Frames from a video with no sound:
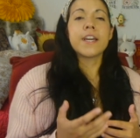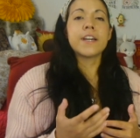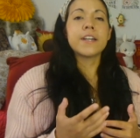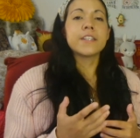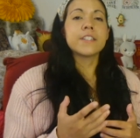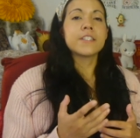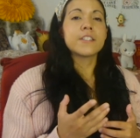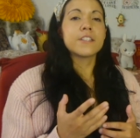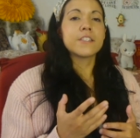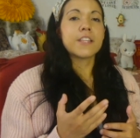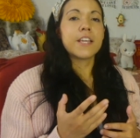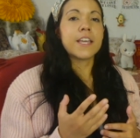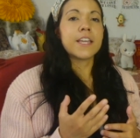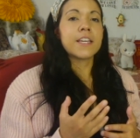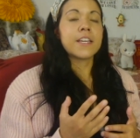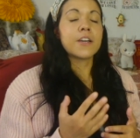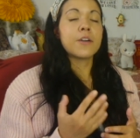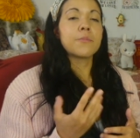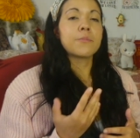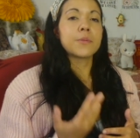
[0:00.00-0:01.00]
and
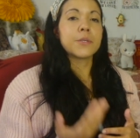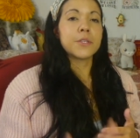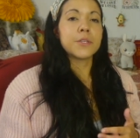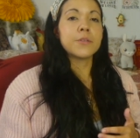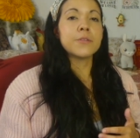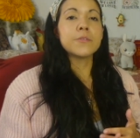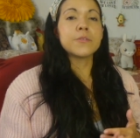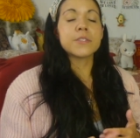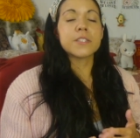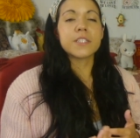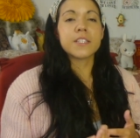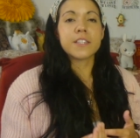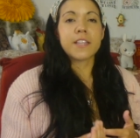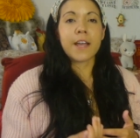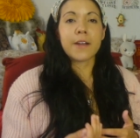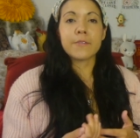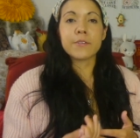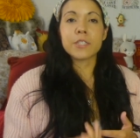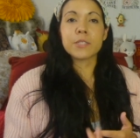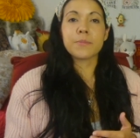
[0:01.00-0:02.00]
they abused
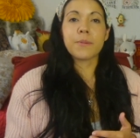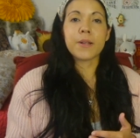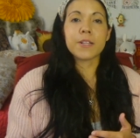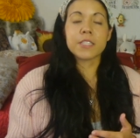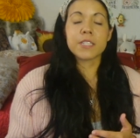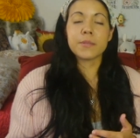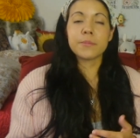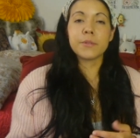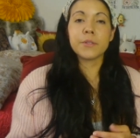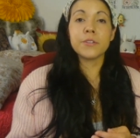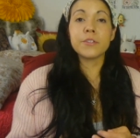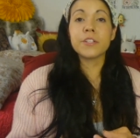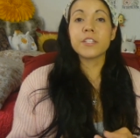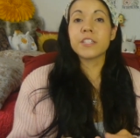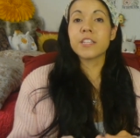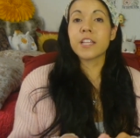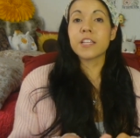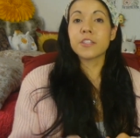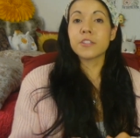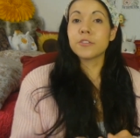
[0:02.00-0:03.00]
that
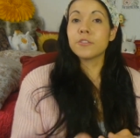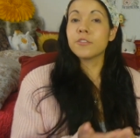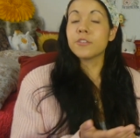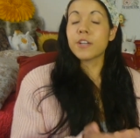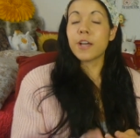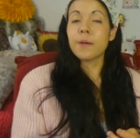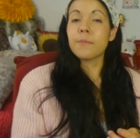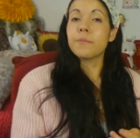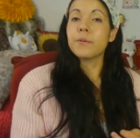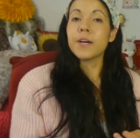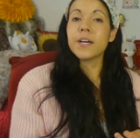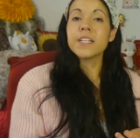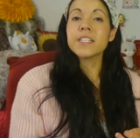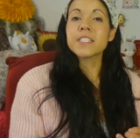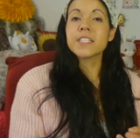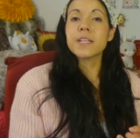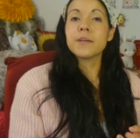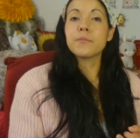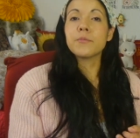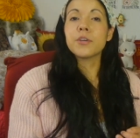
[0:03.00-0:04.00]
responsibility that the Lord had
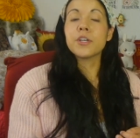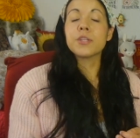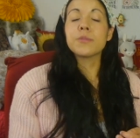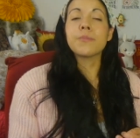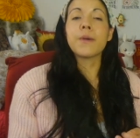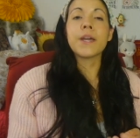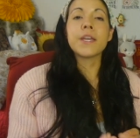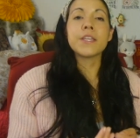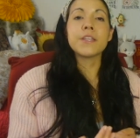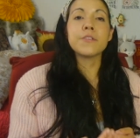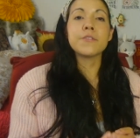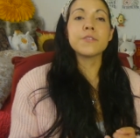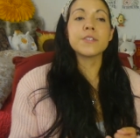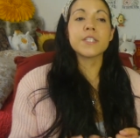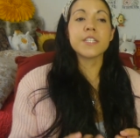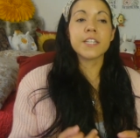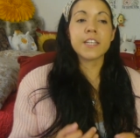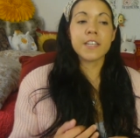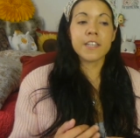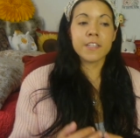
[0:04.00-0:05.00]
blessed them with by
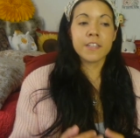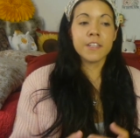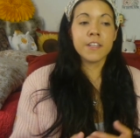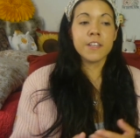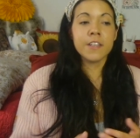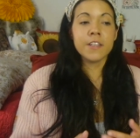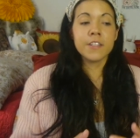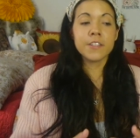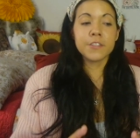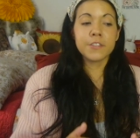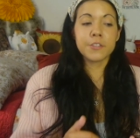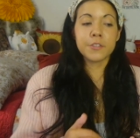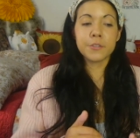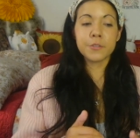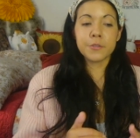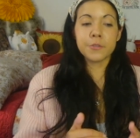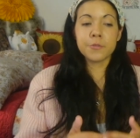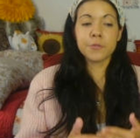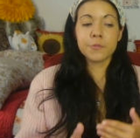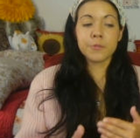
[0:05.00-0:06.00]
using it
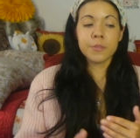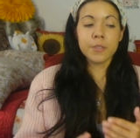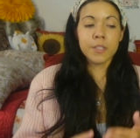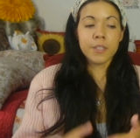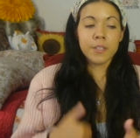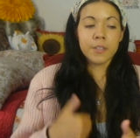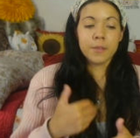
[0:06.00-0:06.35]
to